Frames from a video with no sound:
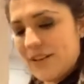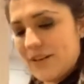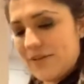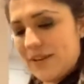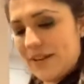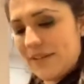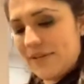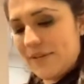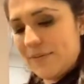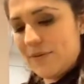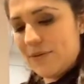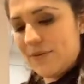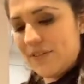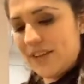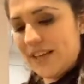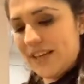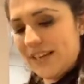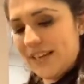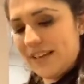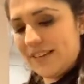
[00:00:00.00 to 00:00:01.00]
We'll have a
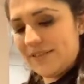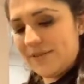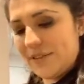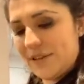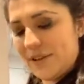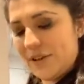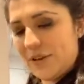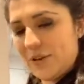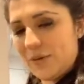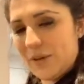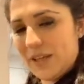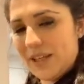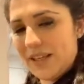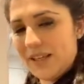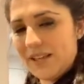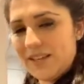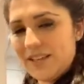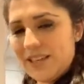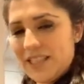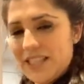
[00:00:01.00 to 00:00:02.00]
movie night with
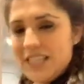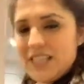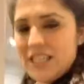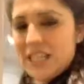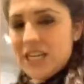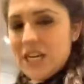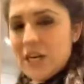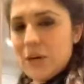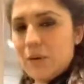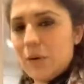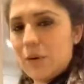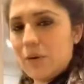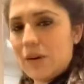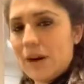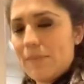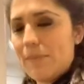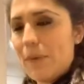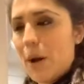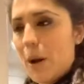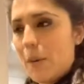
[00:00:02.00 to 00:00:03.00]
Yubi. We'll
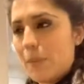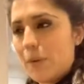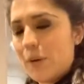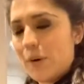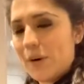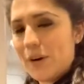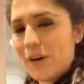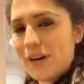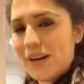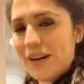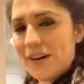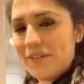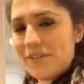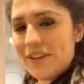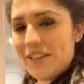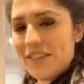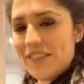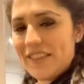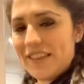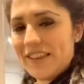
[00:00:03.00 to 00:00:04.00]
grab popcorn and
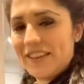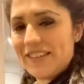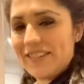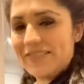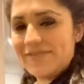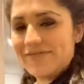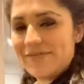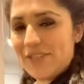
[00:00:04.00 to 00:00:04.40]
everything.